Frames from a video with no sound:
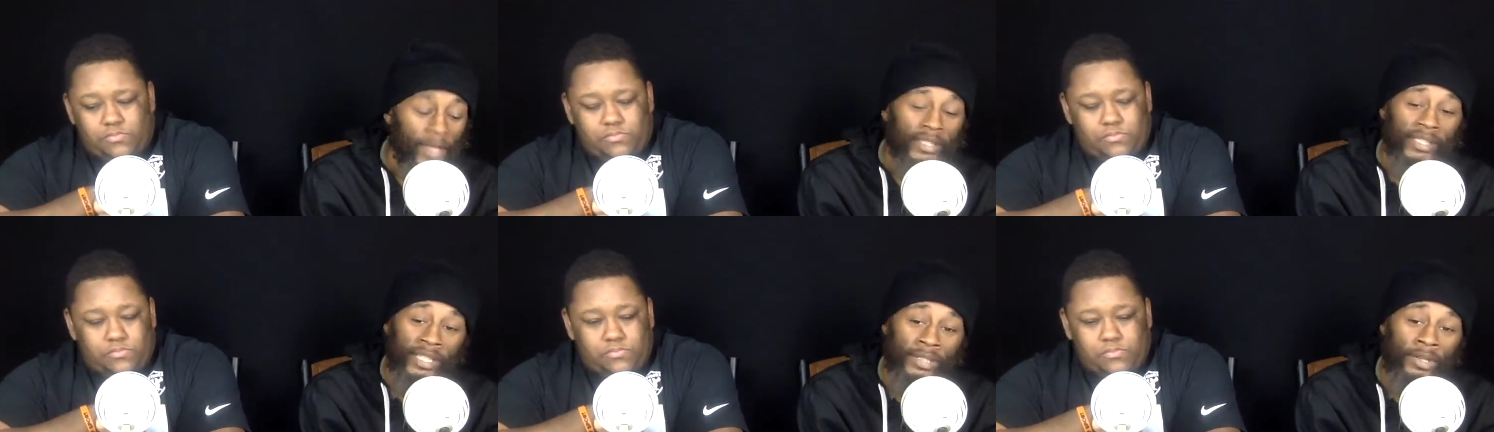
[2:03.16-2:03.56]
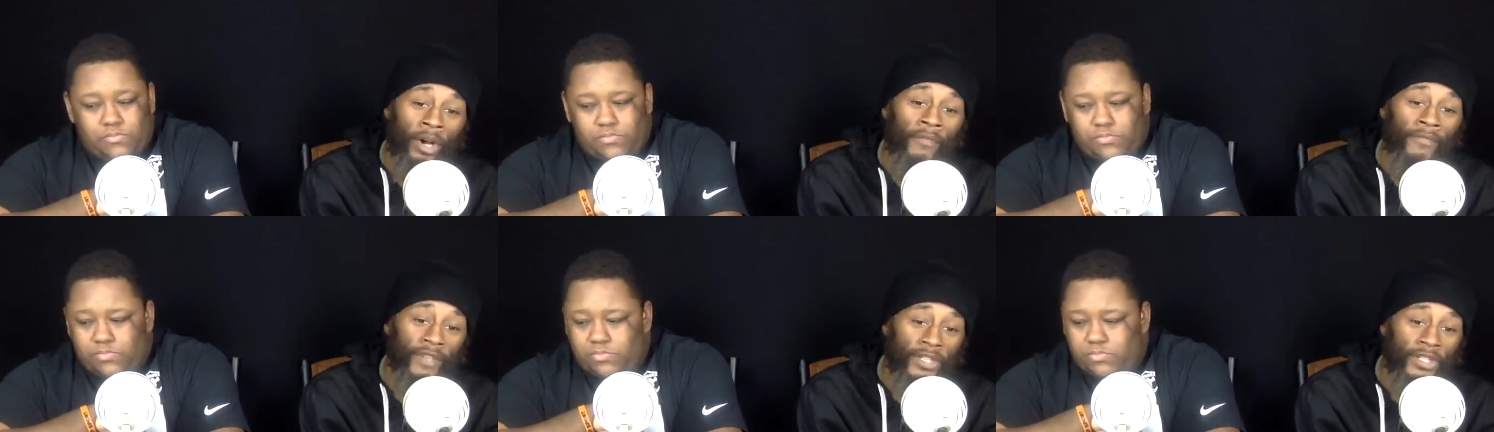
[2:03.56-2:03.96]
Speaker 1: just
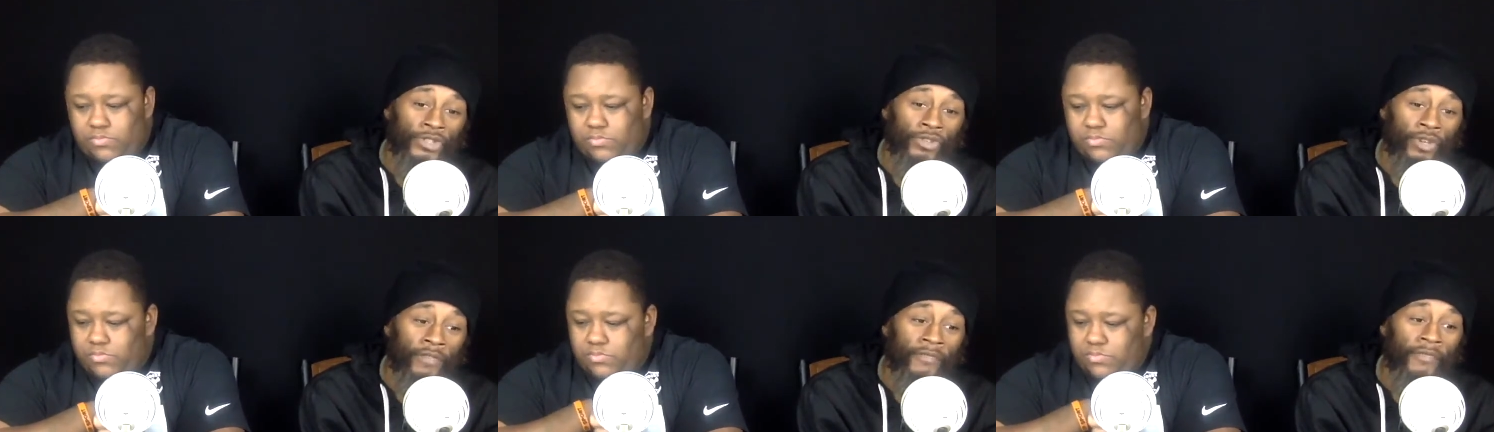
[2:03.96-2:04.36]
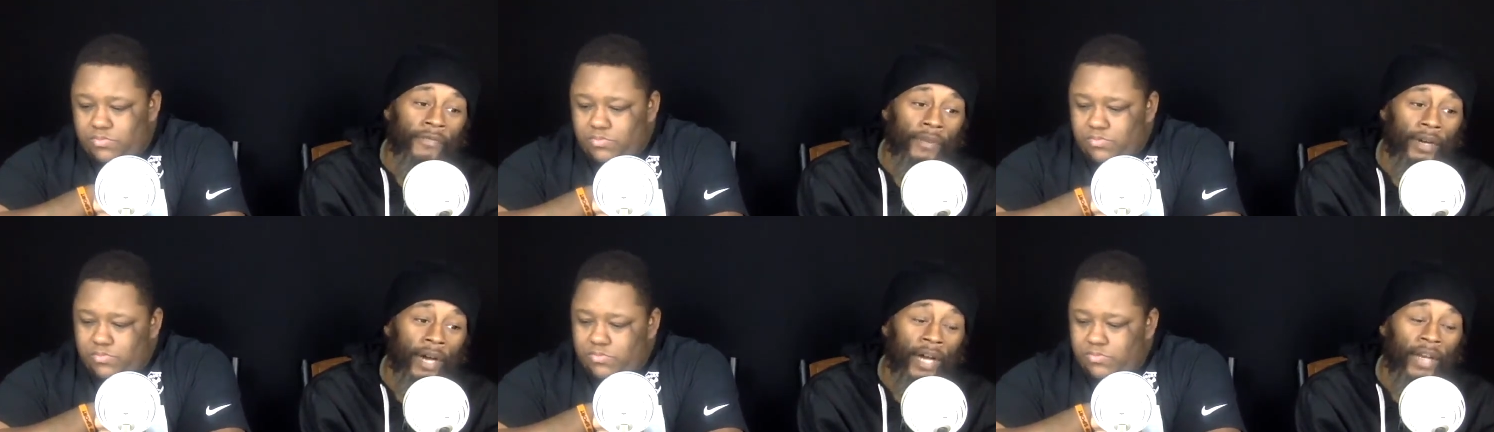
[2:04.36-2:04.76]
off to the strength
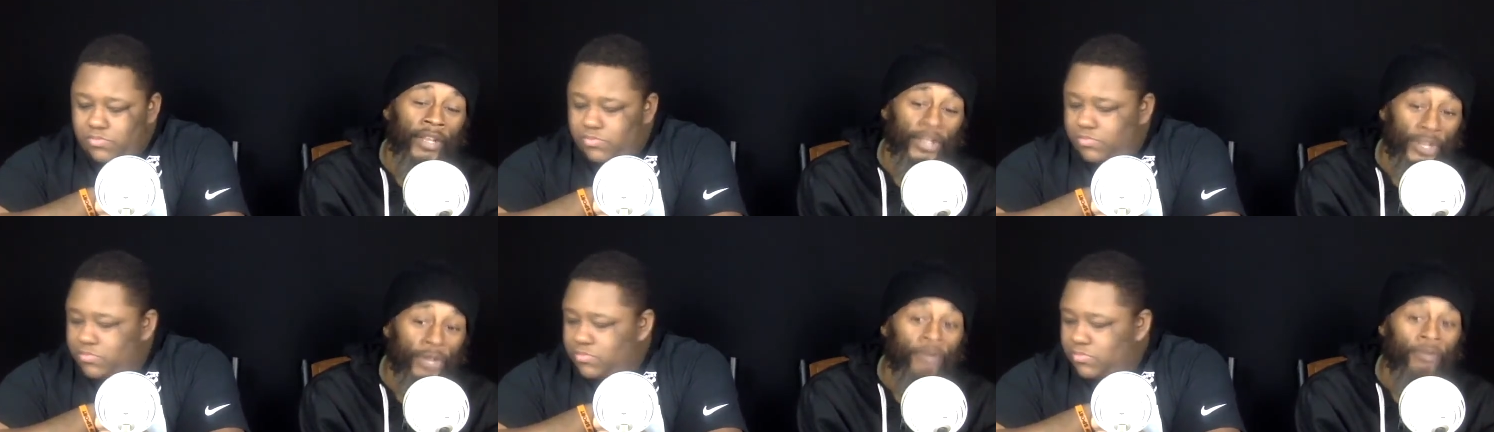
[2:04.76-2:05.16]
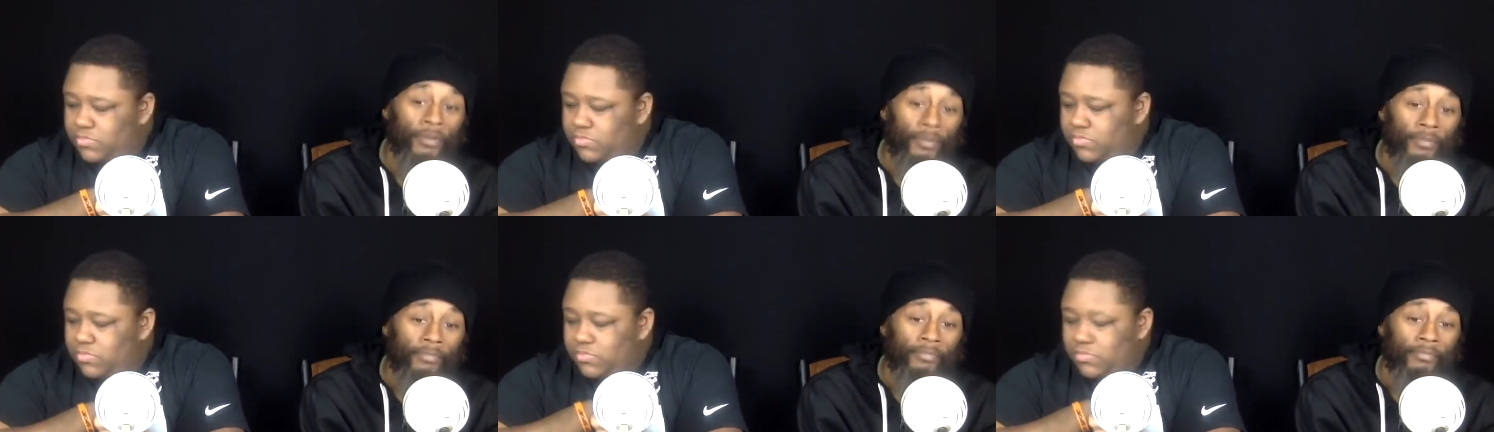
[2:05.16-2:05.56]
of the U,
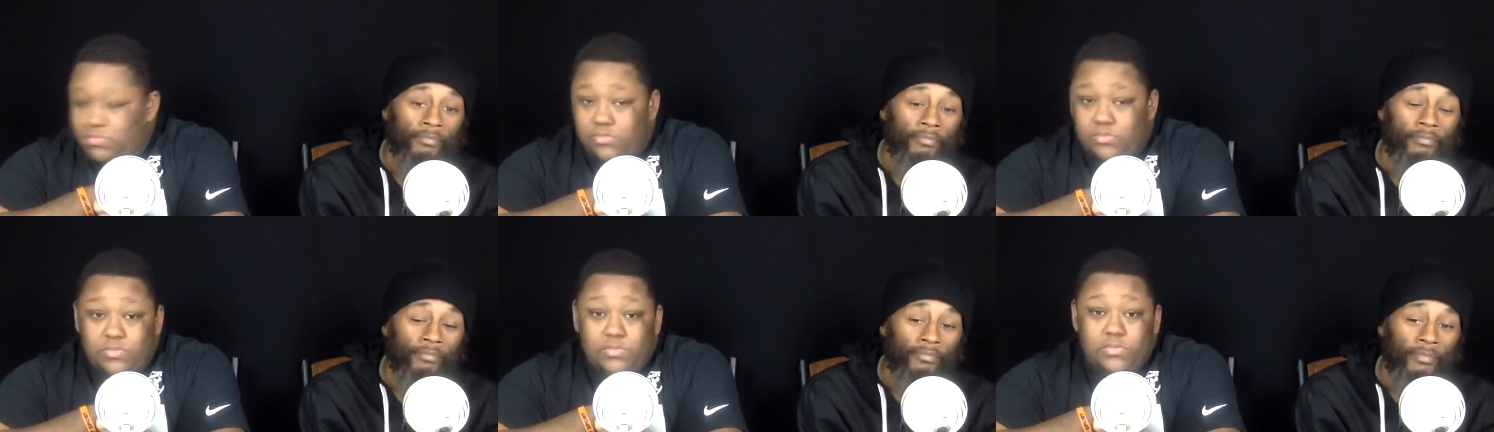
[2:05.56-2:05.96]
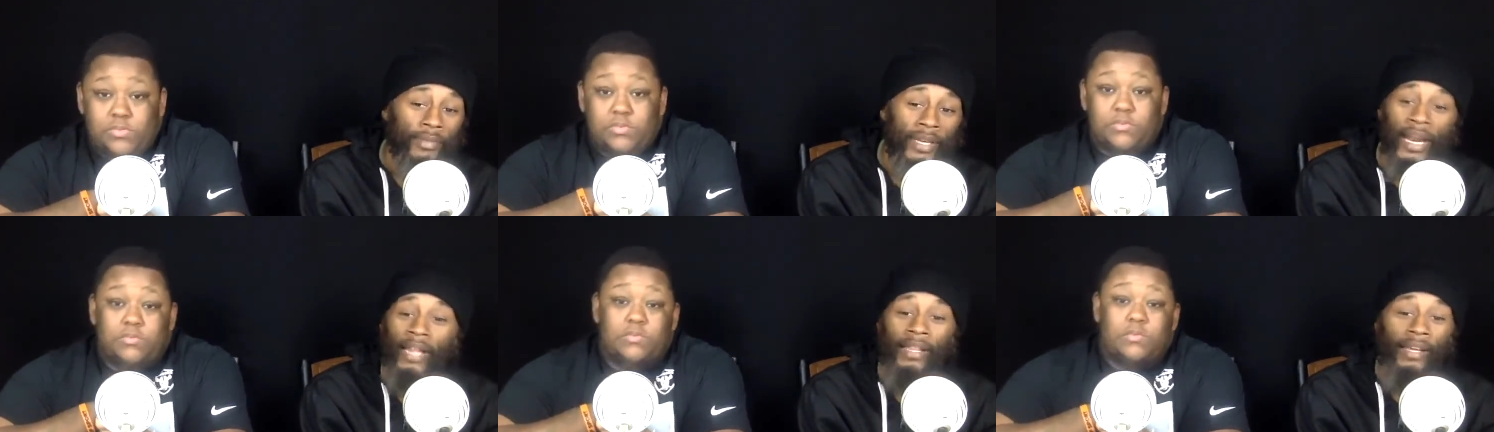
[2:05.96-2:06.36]

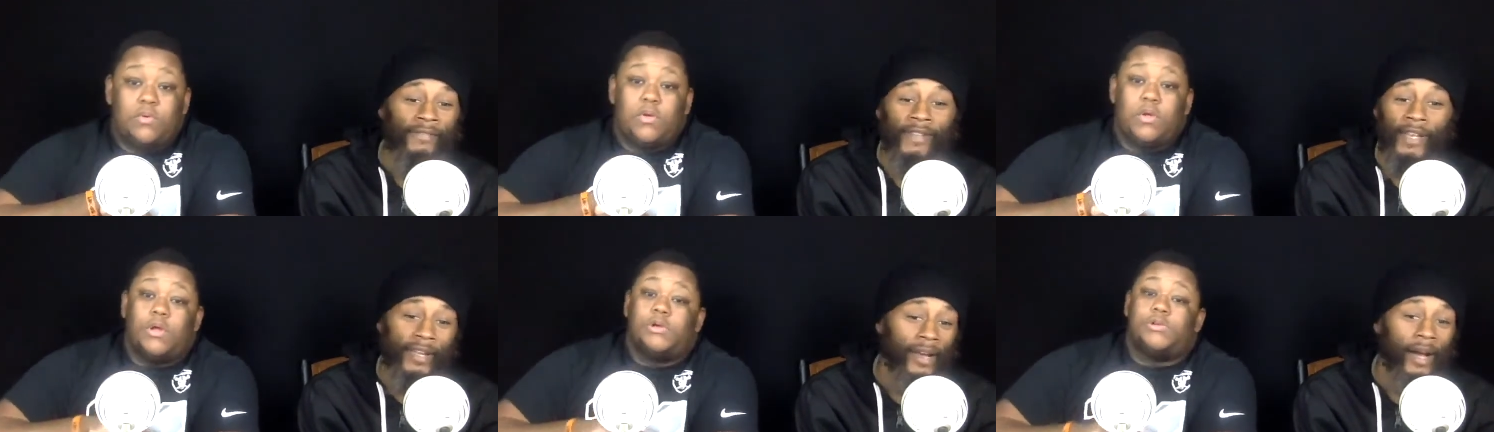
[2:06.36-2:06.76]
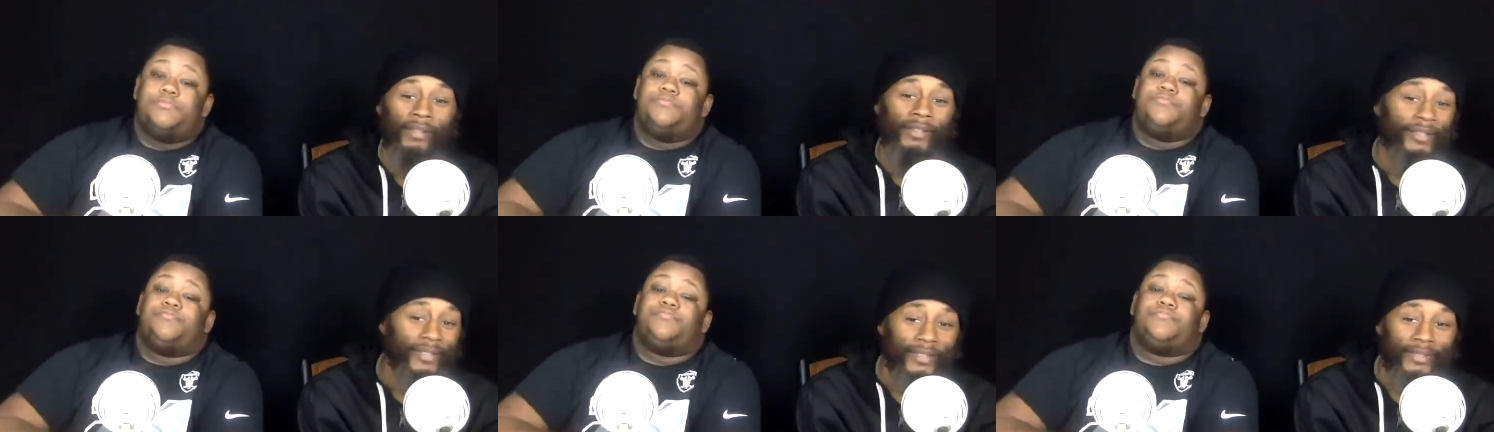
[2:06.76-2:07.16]
and I love their
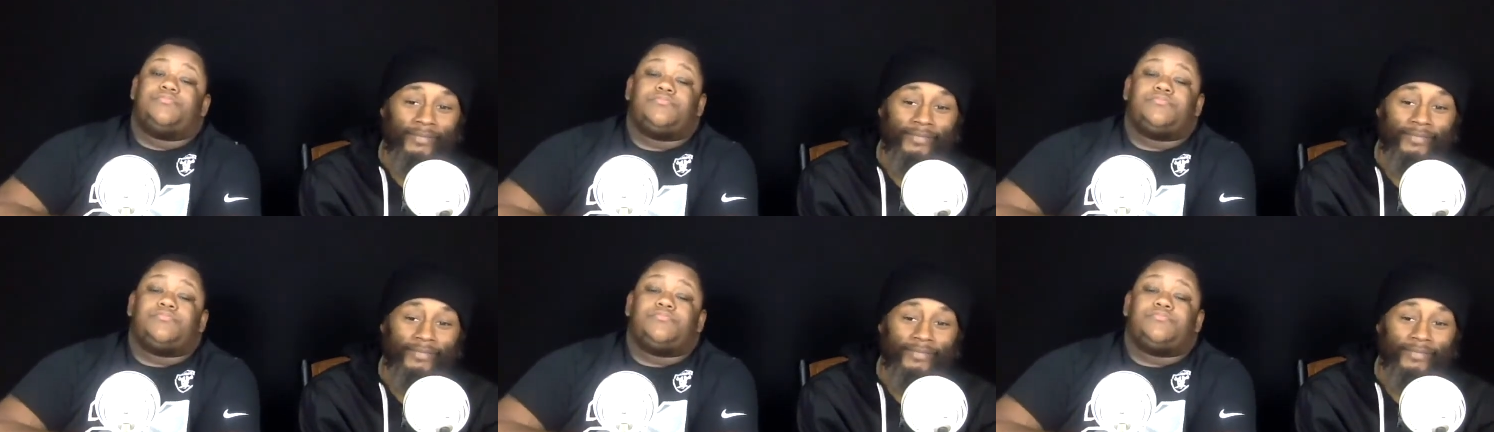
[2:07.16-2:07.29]
colors.